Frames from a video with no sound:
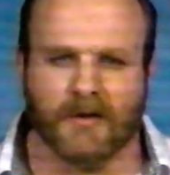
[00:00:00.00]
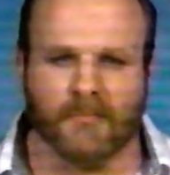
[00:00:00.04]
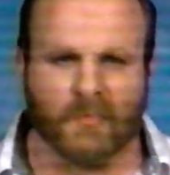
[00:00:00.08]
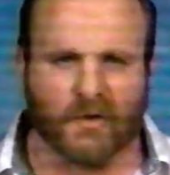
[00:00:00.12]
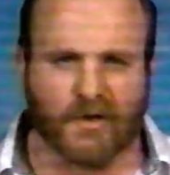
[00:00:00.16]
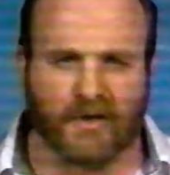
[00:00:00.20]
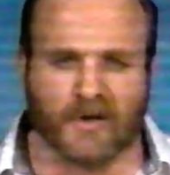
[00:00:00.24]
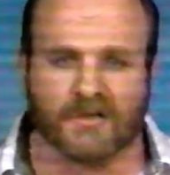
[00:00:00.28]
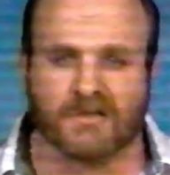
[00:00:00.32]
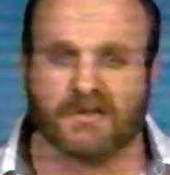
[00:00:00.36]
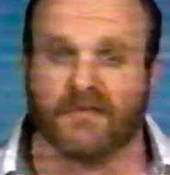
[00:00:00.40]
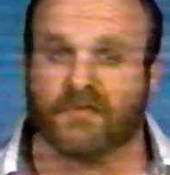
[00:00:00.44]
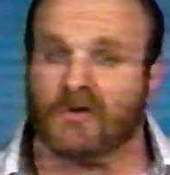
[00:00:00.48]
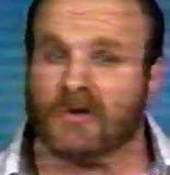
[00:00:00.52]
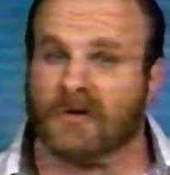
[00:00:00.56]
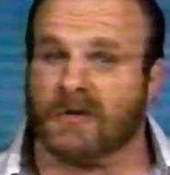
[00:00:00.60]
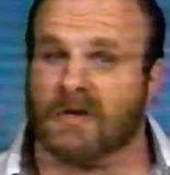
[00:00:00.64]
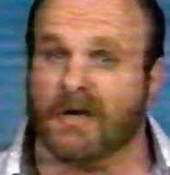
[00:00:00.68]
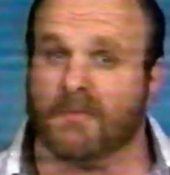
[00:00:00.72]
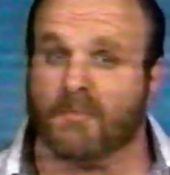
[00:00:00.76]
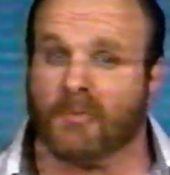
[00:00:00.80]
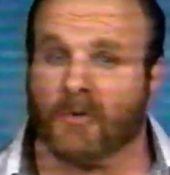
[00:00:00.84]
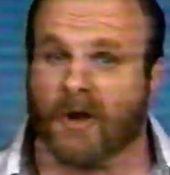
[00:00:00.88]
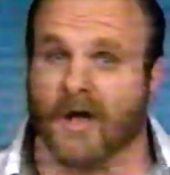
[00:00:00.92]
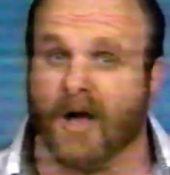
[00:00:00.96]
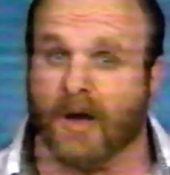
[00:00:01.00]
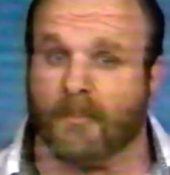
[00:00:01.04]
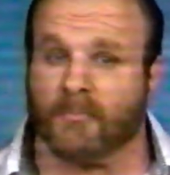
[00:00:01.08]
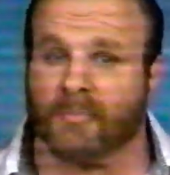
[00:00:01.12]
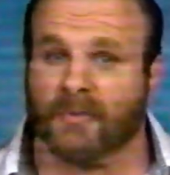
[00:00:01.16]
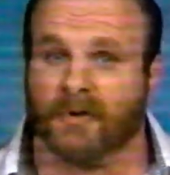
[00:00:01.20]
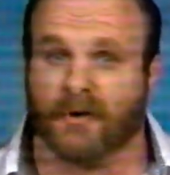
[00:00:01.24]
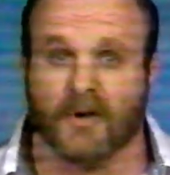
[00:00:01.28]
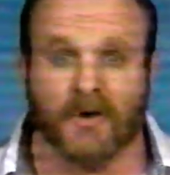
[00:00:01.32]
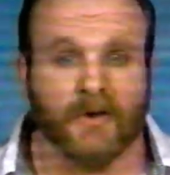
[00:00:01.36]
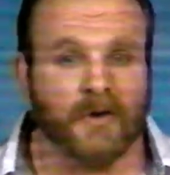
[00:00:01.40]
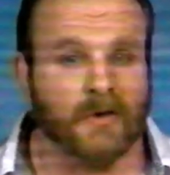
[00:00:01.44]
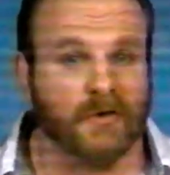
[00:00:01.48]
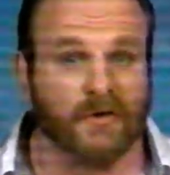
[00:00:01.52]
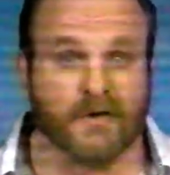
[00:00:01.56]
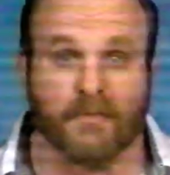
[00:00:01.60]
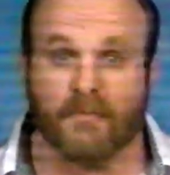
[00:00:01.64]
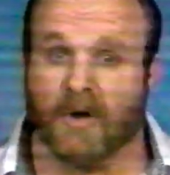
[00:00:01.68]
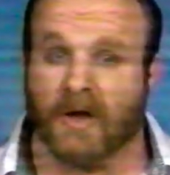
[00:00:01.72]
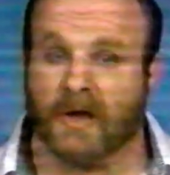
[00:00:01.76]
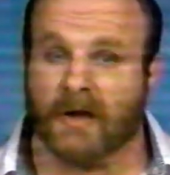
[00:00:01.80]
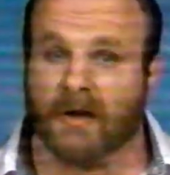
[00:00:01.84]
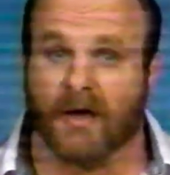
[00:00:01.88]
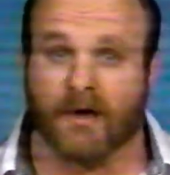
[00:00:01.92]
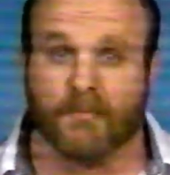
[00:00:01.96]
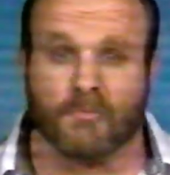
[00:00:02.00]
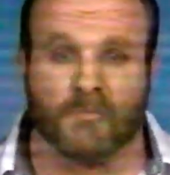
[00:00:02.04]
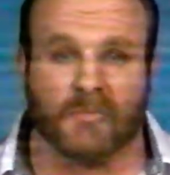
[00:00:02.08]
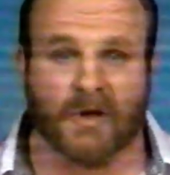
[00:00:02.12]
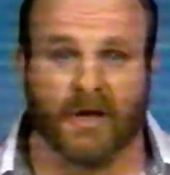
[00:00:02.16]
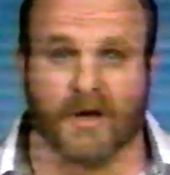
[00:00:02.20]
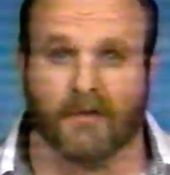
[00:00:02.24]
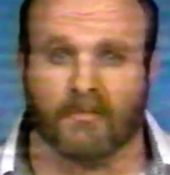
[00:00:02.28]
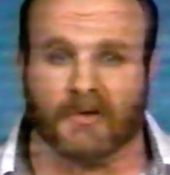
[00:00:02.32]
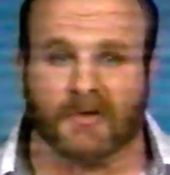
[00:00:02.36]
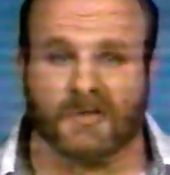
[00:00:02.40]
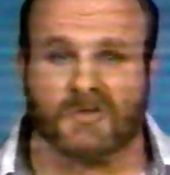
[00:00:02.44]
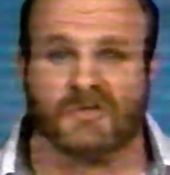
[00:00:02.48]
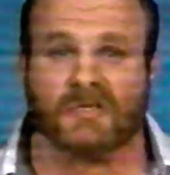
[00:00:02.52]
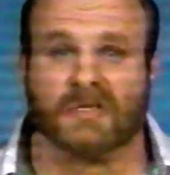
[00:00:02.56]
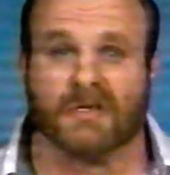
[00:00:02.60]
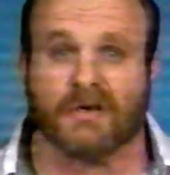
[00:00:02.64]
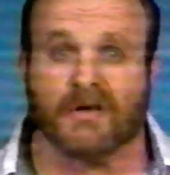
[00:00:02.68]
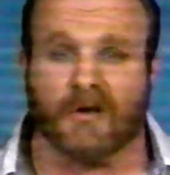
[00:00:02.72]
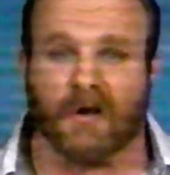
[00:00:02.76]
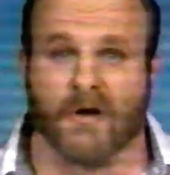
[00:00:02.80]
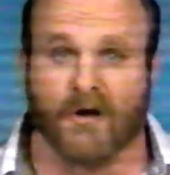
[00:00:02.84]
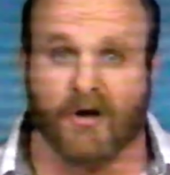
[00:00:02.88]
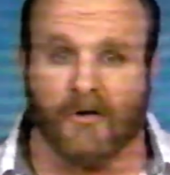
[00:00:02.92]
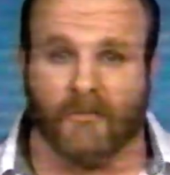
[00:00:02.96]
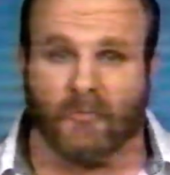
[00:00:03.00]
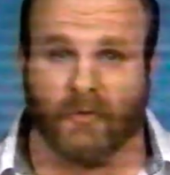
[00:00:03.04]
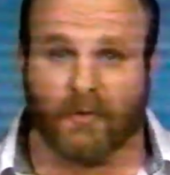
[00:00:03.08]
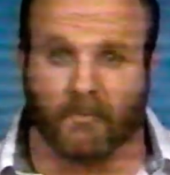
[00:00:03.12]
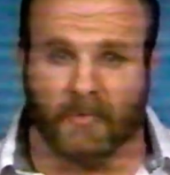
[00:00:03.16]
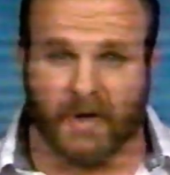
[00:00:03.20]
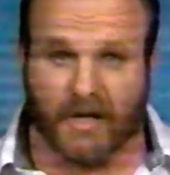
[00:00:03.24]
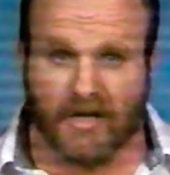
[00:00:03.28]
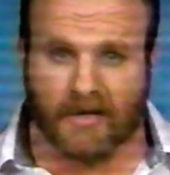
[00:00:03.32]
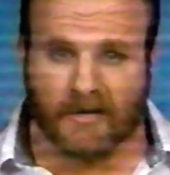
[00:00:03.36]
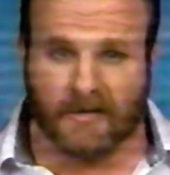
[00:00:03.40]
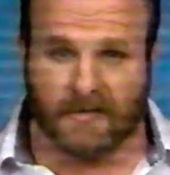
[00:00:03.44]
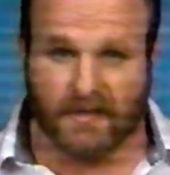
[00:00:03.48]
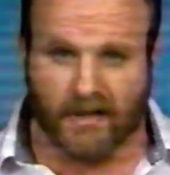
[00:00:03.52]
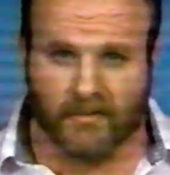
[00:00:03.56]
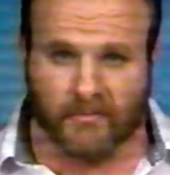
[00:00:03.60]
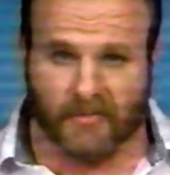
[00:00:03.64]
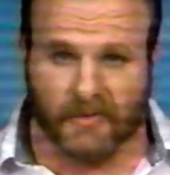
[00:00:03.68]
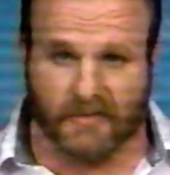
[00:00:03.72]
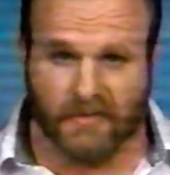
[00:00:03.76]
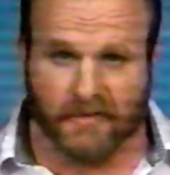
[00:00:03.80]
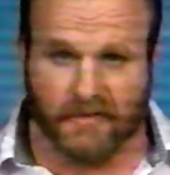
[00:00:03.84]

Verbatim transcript: Because if you keep it up, you may not be able to see it all when we get done with